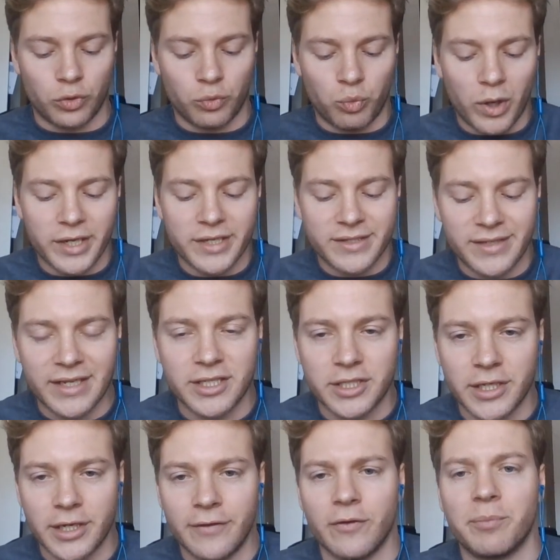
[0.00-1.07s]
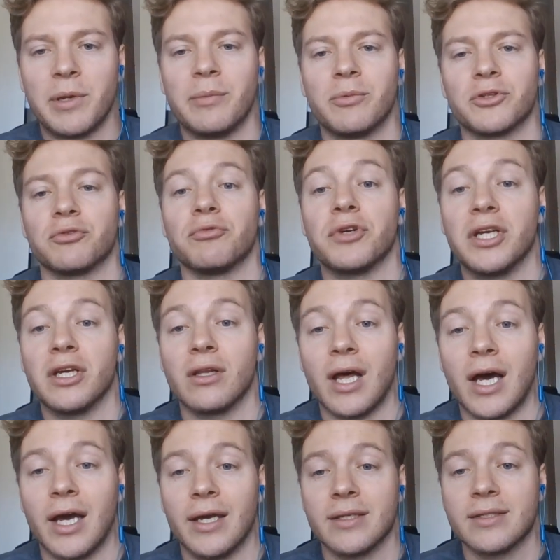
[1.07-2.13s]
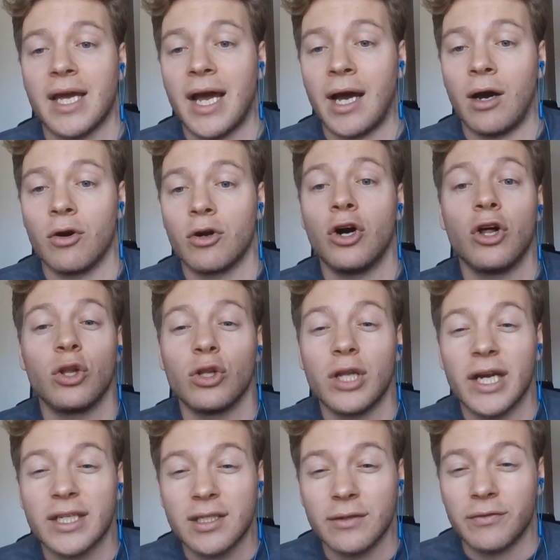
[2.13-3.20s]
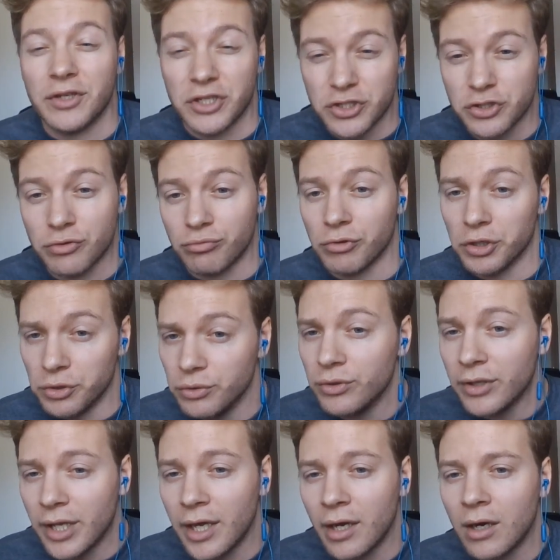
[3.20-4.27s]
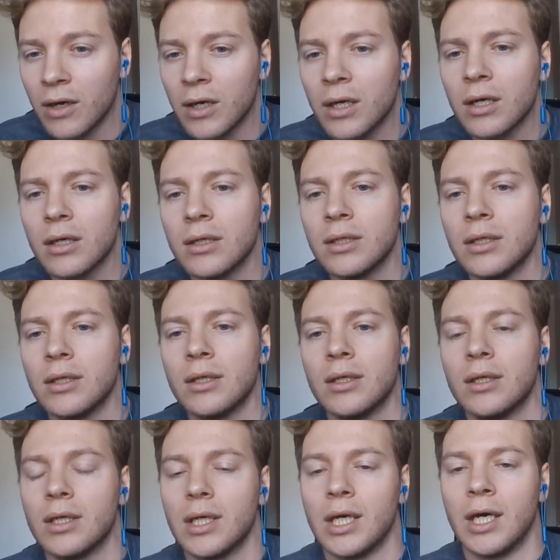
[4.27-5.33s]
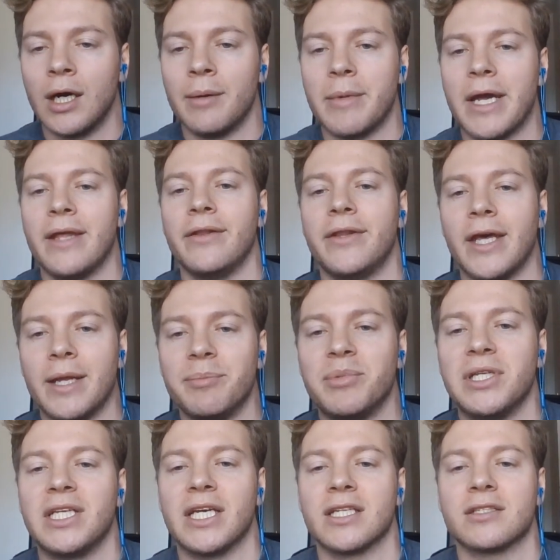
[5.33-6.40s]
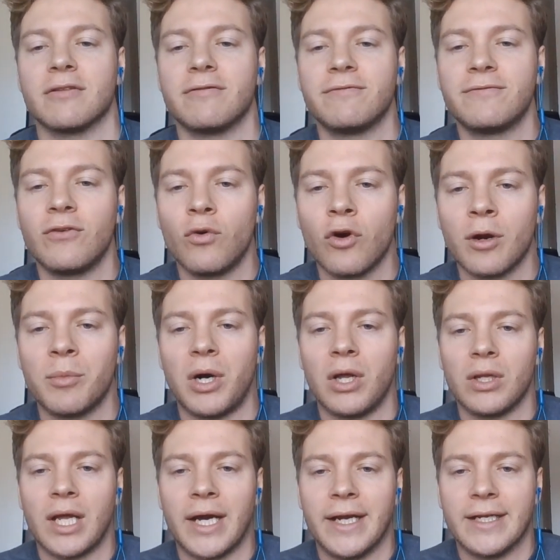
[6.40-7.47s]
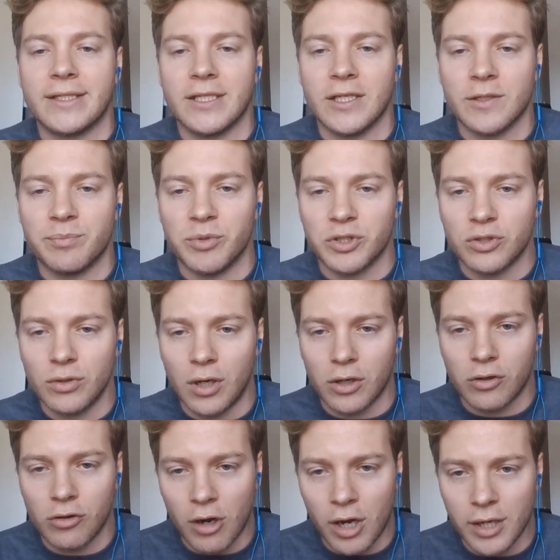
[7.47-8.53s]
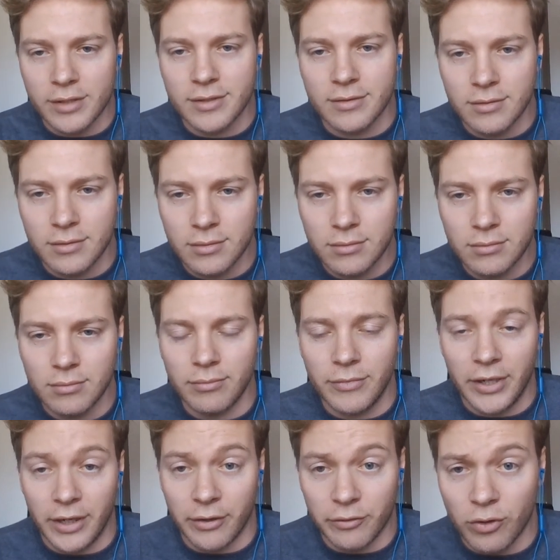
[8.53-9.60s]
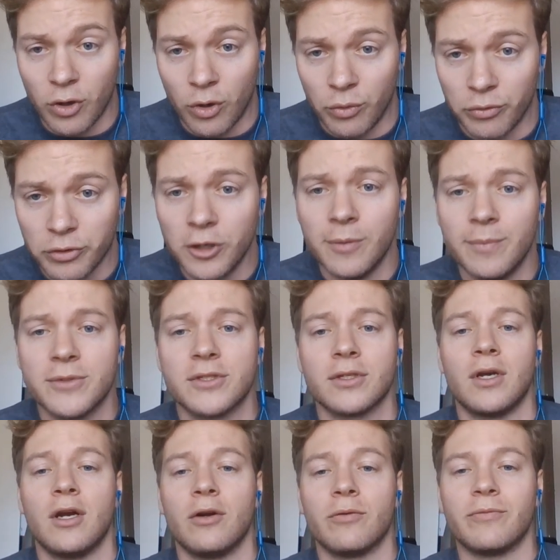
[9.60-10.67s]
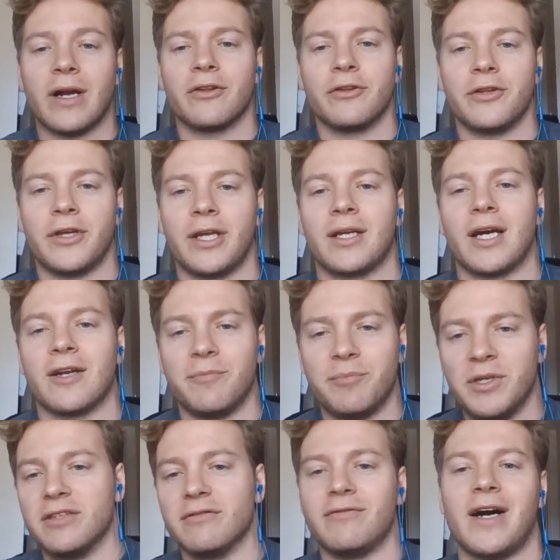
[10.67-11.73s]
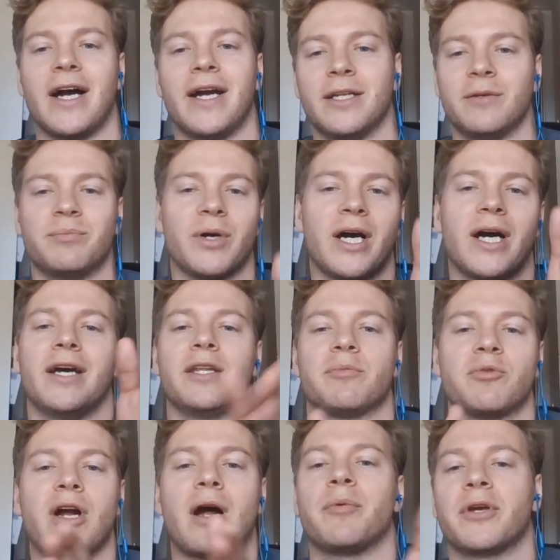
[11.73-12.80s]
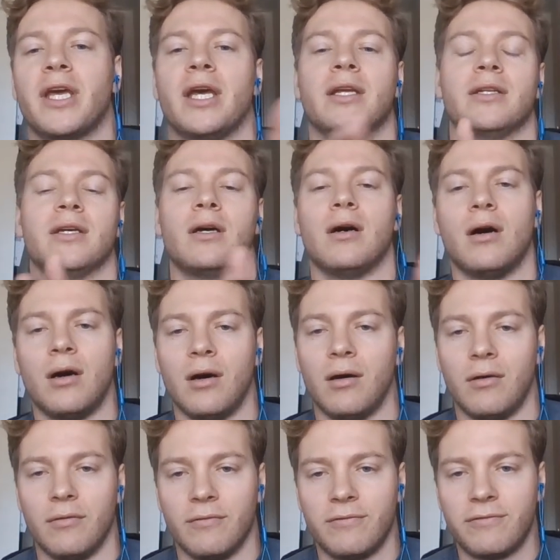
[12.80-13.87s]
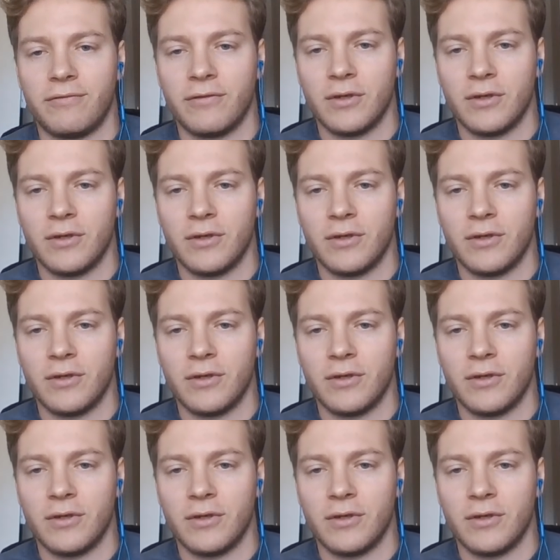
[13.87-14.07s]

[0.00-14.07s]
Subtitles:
what is necessary for people to realize how collectively screwed they are, and then begin to form alliances but across their own groups rather than kind of be divided by the propaganda of